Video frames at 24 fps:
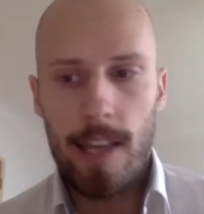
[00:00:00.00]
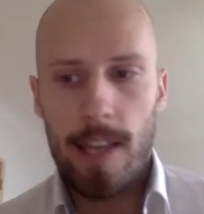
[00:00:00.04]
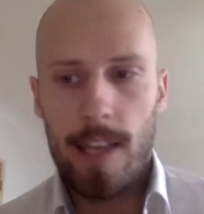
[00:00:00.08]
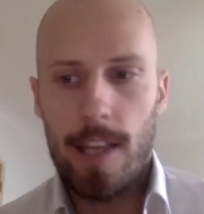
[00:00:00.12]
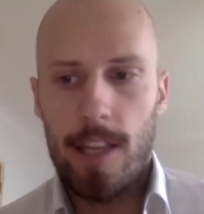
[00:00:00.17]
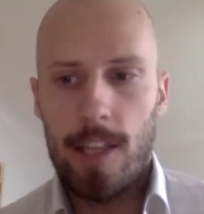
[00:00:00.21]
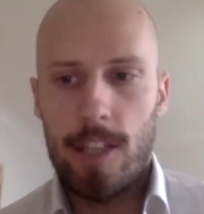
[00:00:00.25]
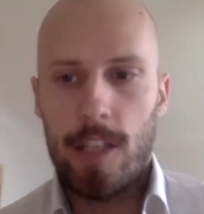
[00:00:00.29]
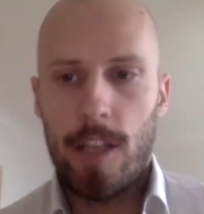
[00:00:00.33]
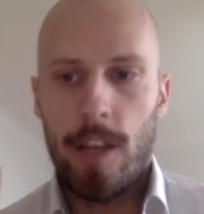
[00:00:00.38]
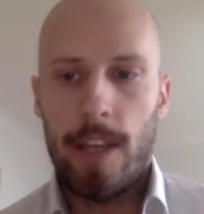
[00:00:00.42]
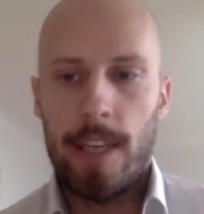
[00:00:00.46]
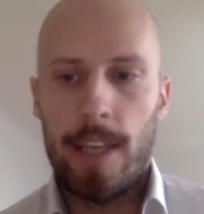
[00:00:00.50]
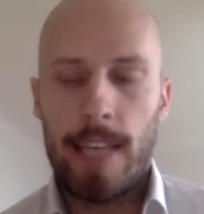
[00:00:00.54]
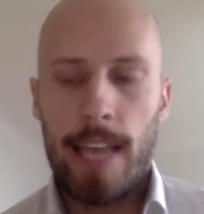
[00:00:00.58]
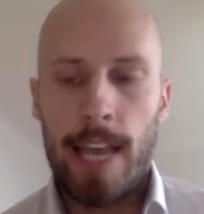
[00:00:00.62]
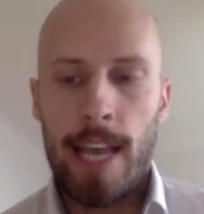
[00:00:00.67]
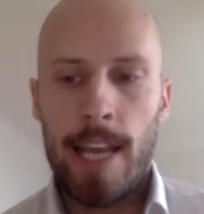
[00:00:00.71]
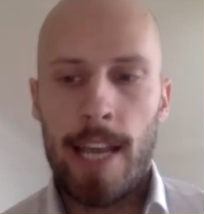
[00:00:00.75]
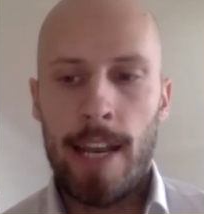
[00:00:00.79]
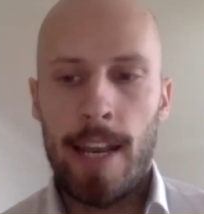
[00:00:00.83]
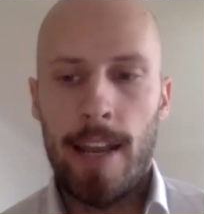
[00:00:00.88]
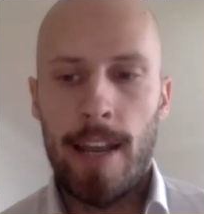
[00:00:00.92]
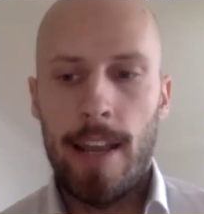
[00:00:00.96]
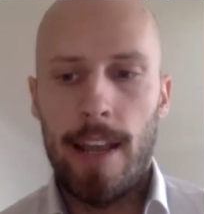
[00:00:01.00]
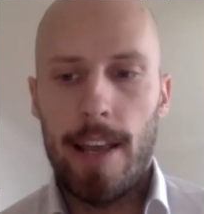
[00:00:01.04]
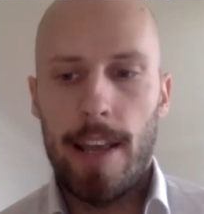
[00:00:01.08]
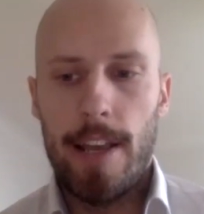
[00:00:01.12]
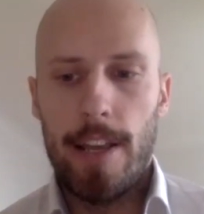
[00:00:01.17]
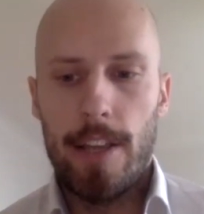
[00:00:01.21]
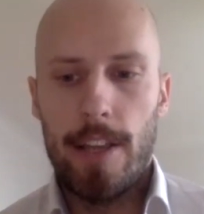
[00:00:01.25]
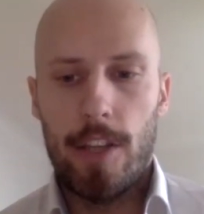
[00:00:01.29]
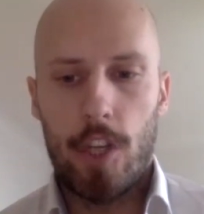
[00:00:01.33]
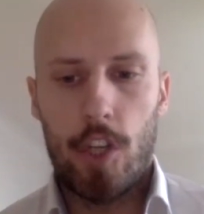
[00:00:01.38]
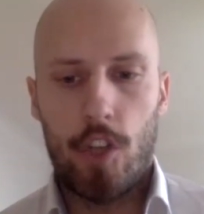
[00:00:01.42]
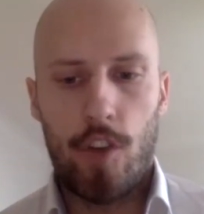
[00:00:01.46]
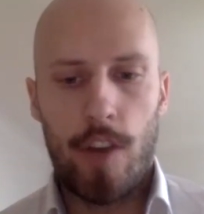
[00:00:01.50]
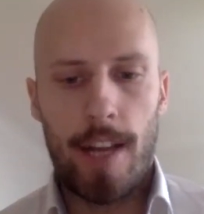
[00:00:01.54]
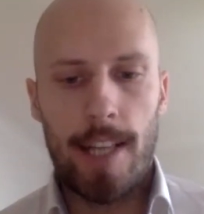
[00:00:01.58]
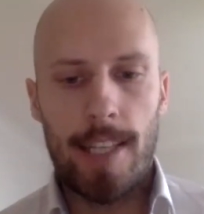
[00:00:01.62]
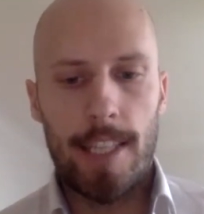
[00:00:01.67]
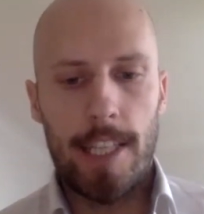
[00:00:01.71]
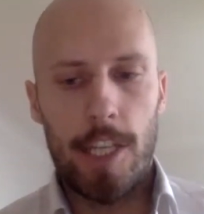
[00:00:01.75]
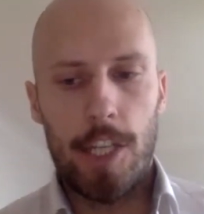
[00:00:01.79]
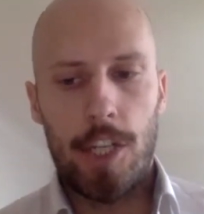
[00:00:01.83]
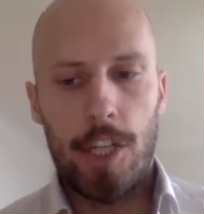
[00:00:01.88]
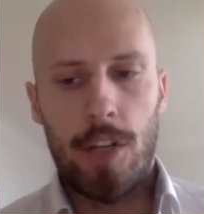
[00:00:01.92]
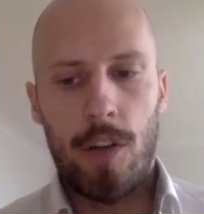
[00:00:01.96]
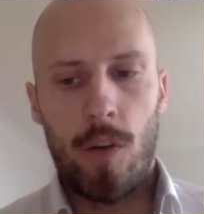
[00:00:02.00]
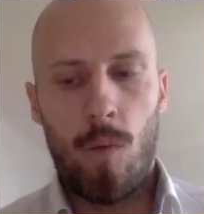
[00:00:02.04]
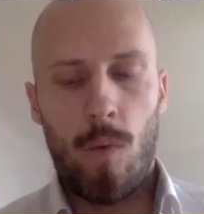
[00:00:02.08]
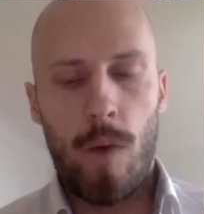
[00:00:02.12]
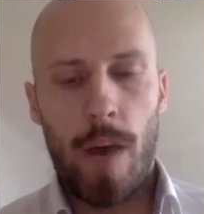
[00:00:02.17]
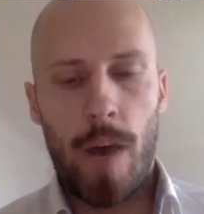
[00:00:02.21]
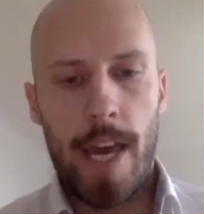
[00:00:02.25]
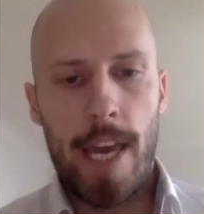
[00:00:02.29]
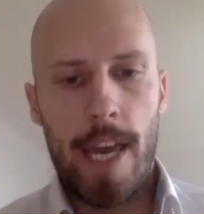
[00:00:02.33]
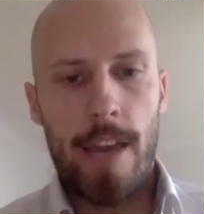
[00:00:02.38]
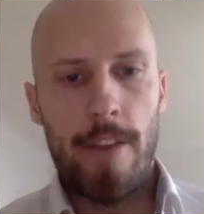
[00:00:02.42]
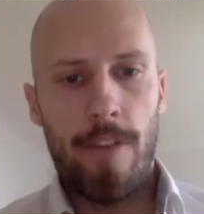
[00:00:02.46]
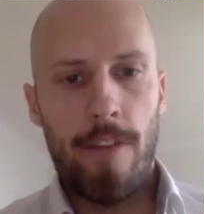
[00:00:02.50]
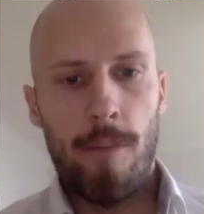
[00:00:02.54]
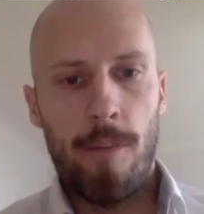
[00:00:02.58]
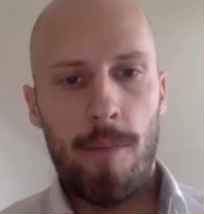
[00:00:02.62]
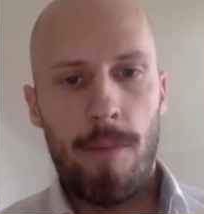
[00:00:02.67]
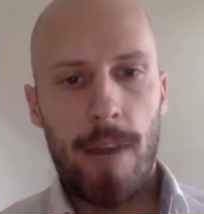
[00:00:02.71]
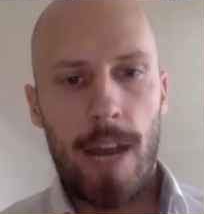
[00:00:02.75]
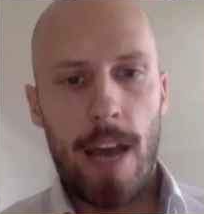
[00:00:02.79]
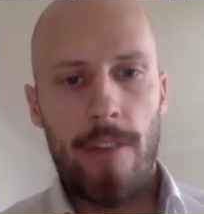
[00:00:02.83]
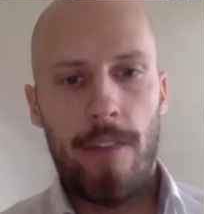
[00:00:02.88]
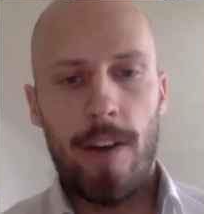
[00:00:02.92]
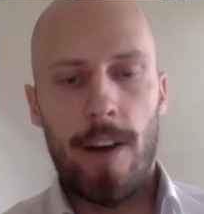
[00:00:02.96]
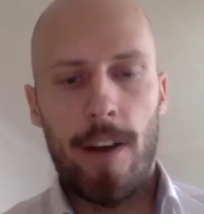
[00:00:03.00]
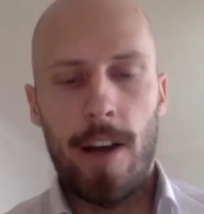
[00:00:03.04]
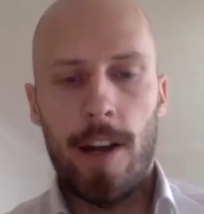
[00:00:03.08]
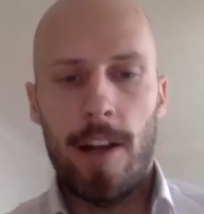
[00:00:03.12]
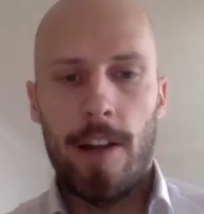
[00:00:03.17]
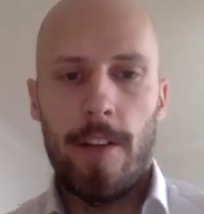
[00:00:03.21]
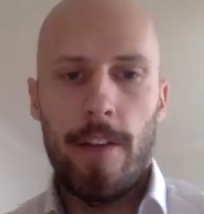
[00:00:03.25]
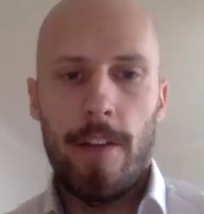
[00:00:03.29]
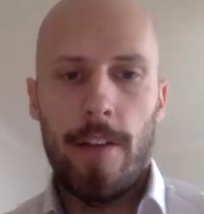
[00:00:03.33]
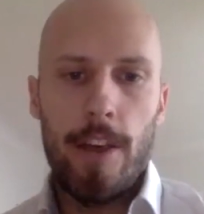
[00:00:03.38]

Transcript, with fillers: So again, to transition away from leather,